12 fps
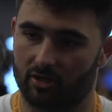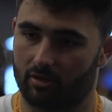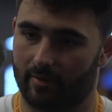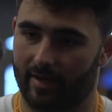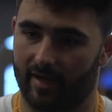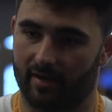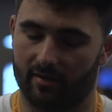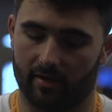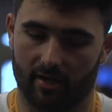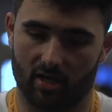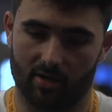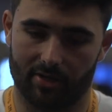it was good or bad.
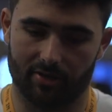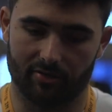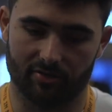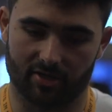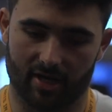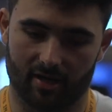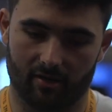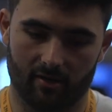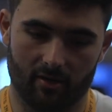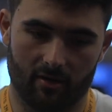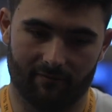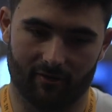You know, you just got to
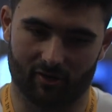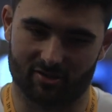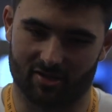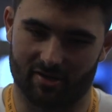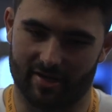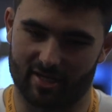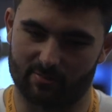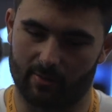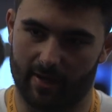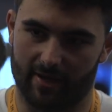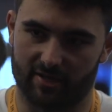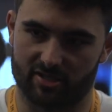focus on the next
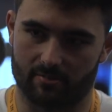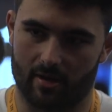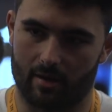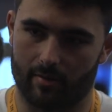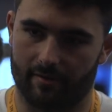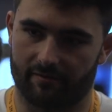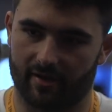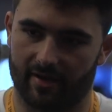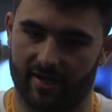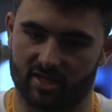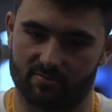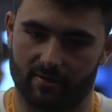play and get your mind ready for
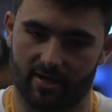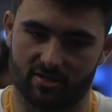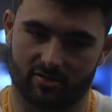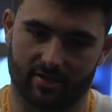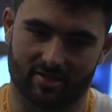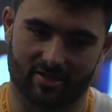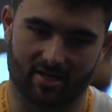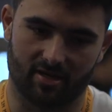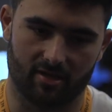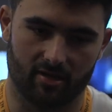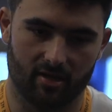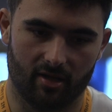that next play. So that's
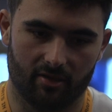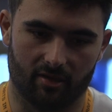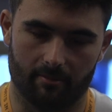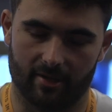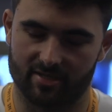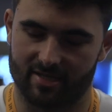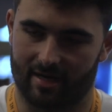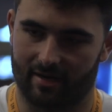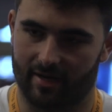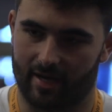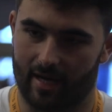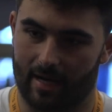kind of the
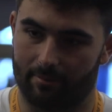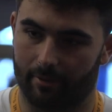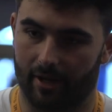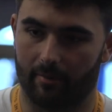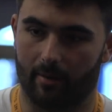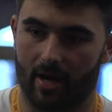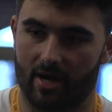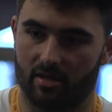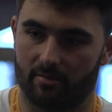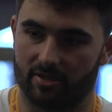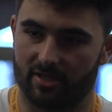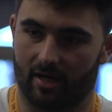mentality I play by
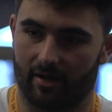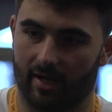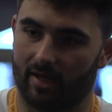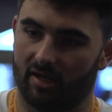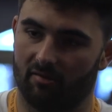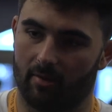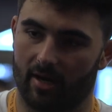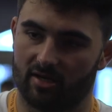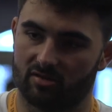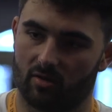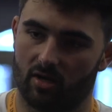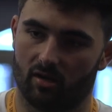and the mentality I live
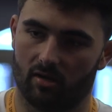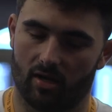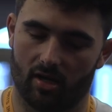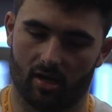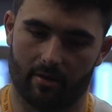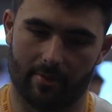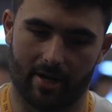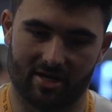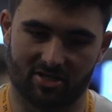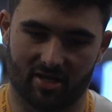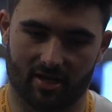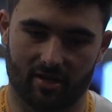by as well. And
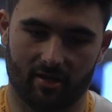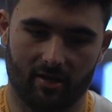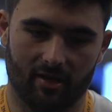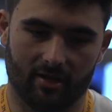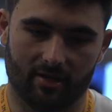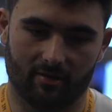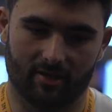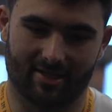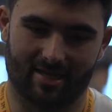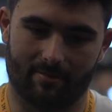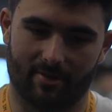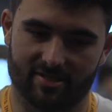I just try to
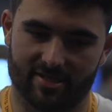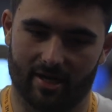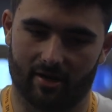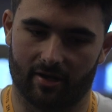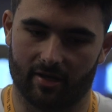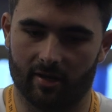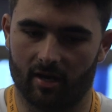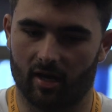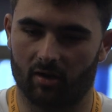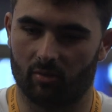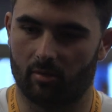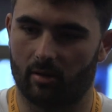let that mentality
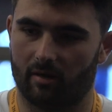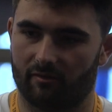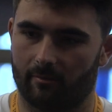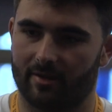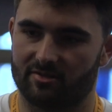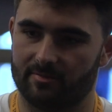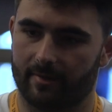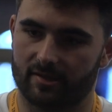rub off on my